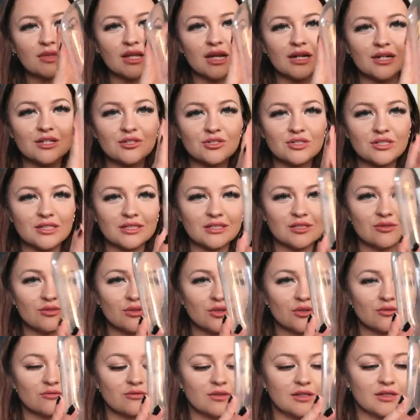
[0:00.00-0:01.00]
And I just think this
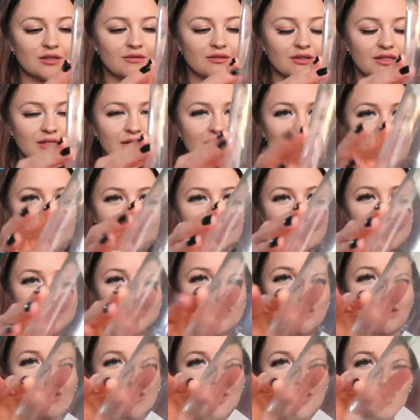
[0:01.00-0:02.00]
will look really, really nice
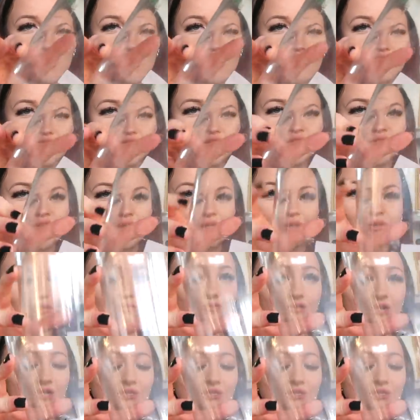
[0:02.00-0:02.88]
on a shelf.